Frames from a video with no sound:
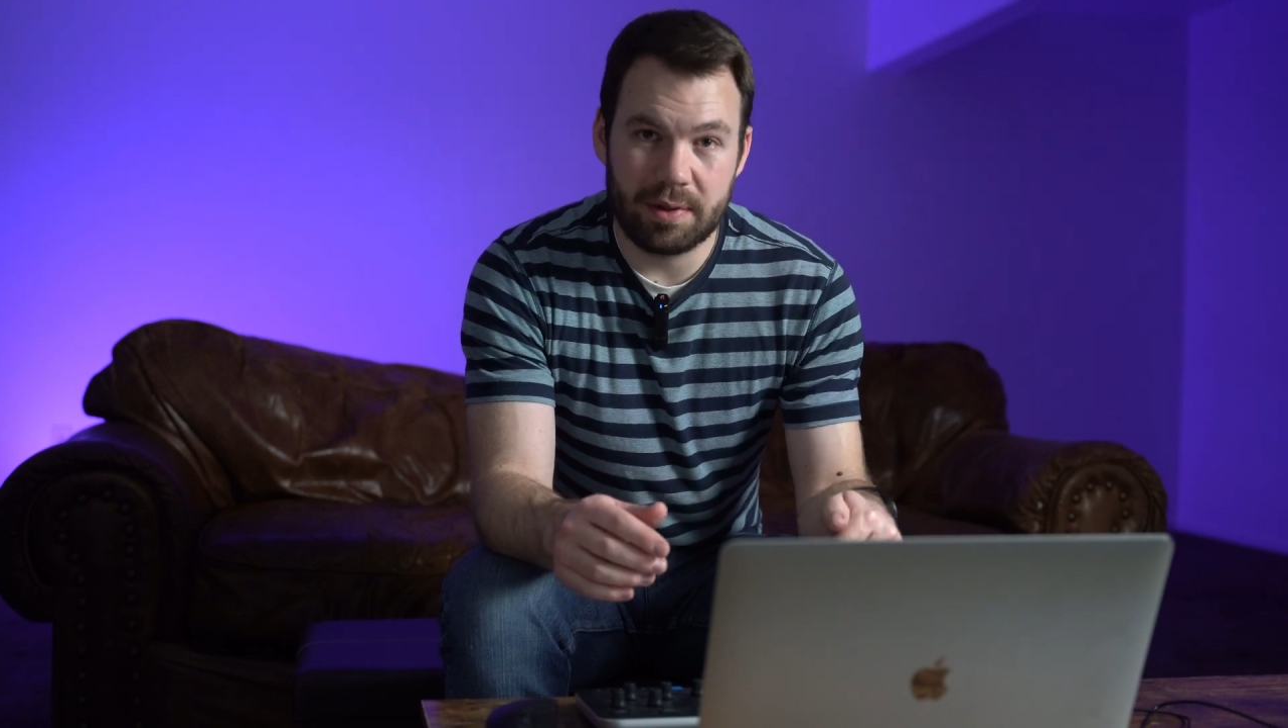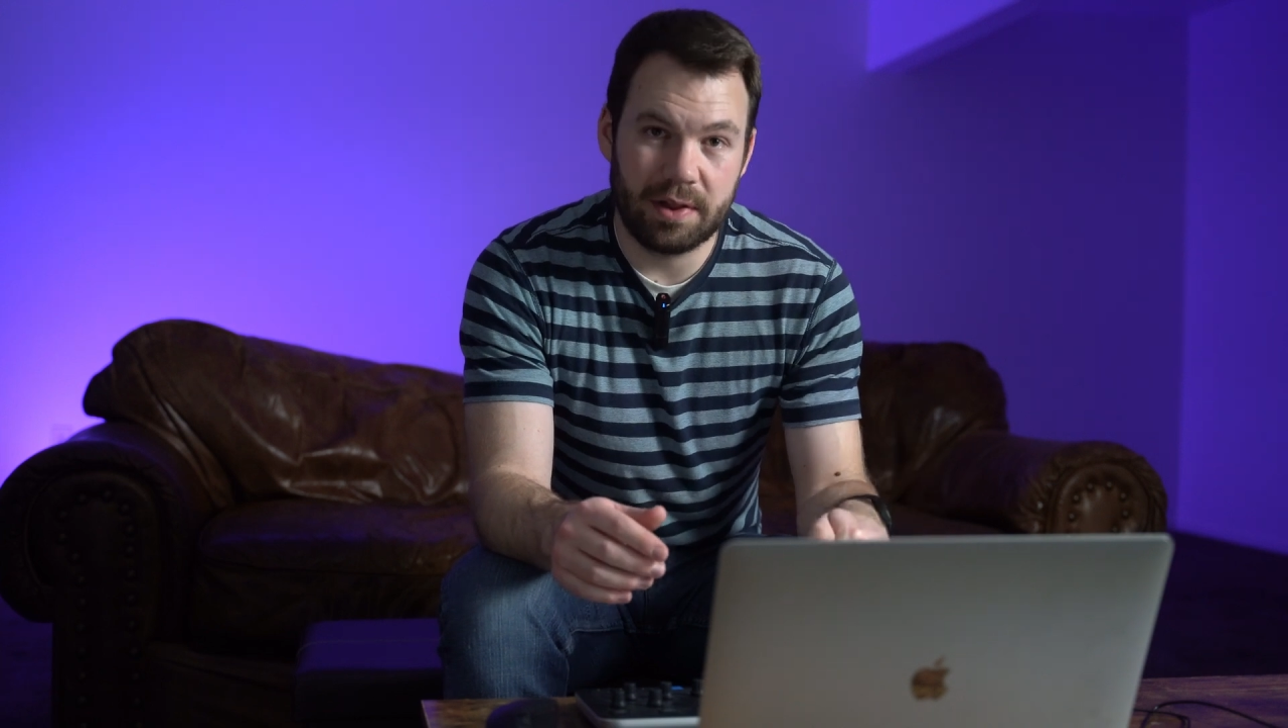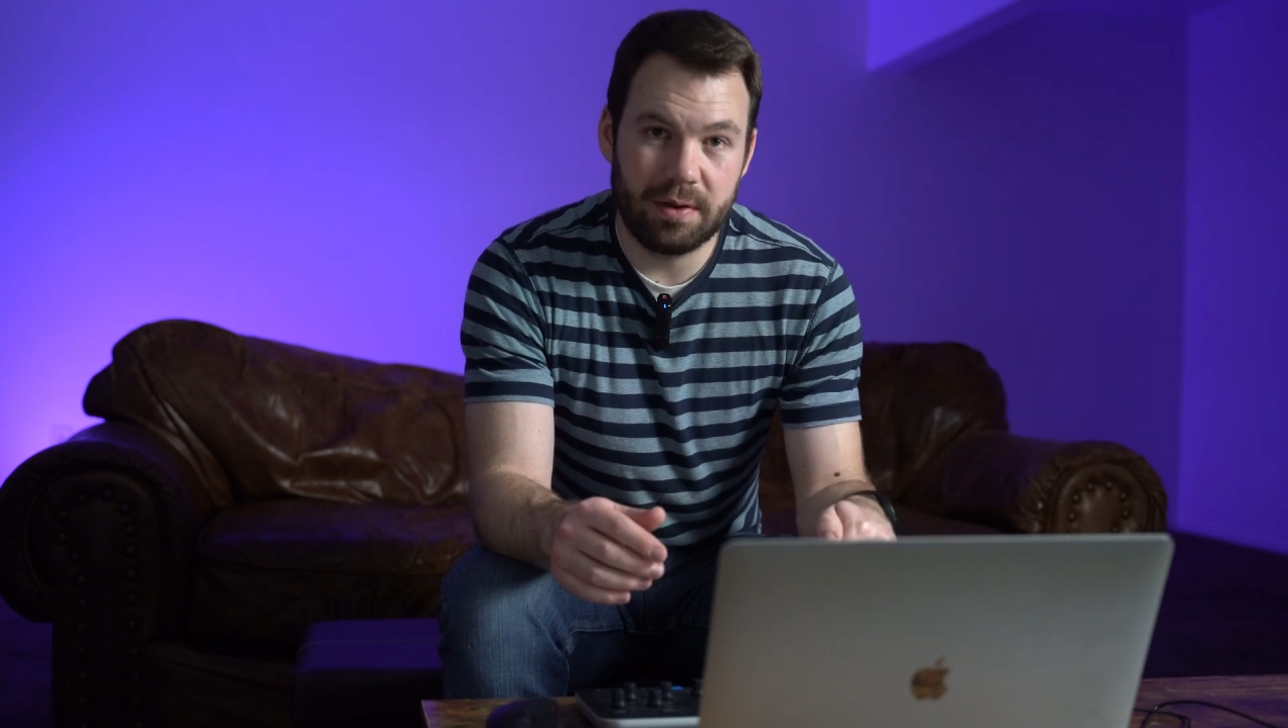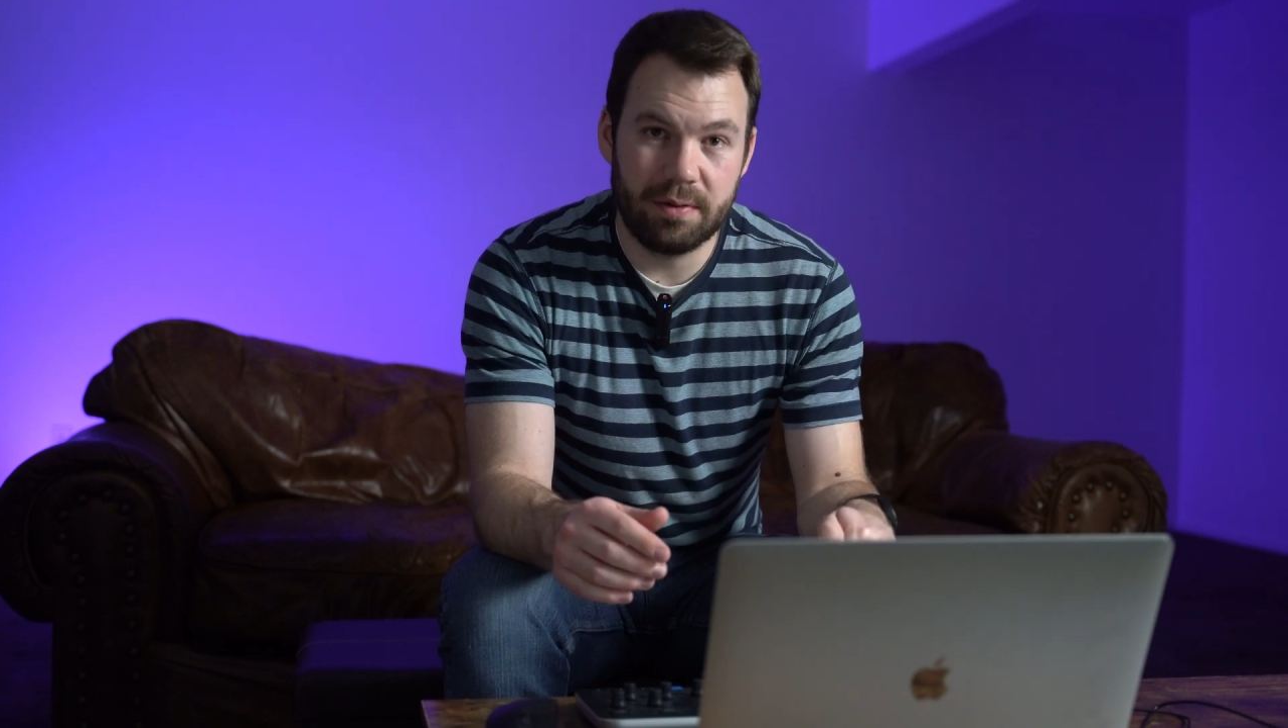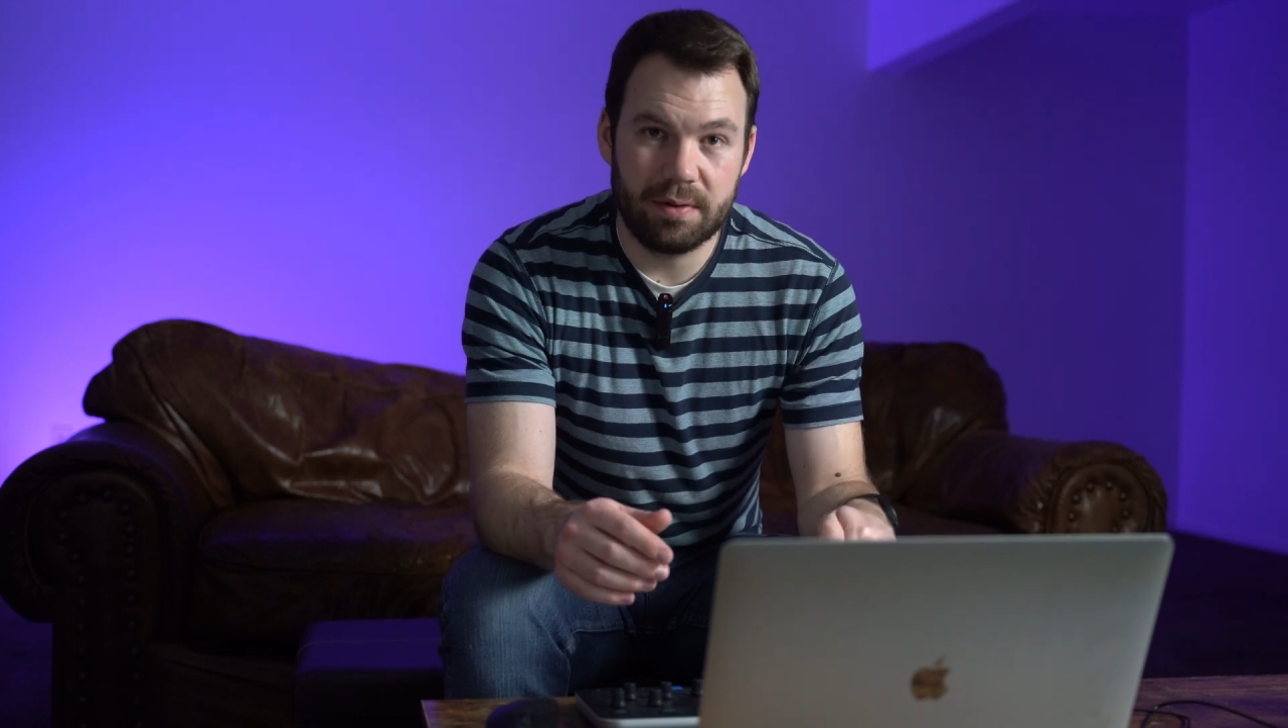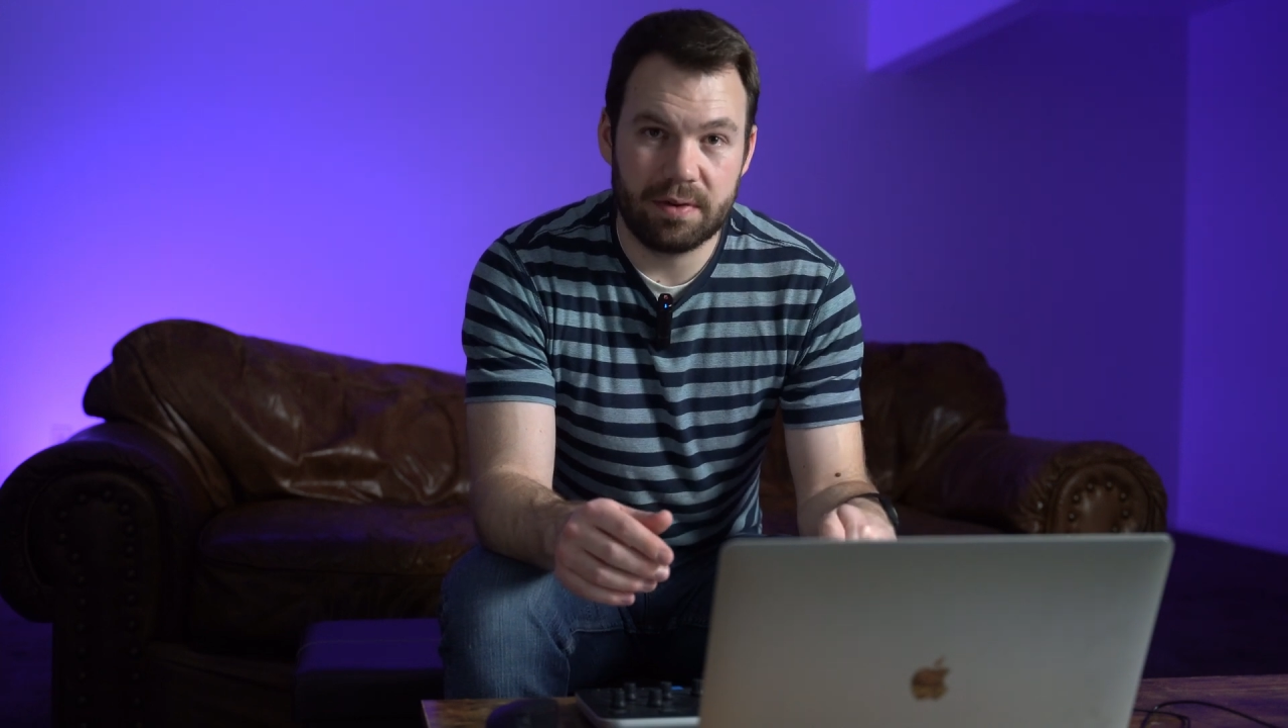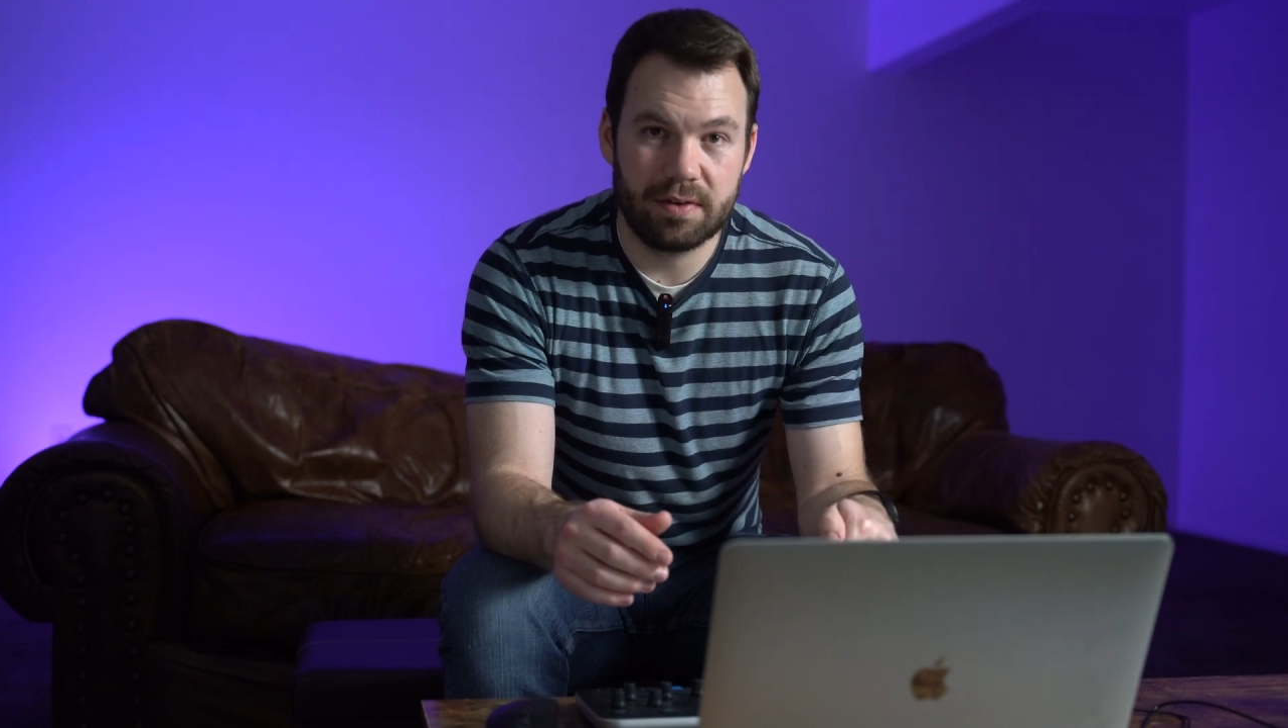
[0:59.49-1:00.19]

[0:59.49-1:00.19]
below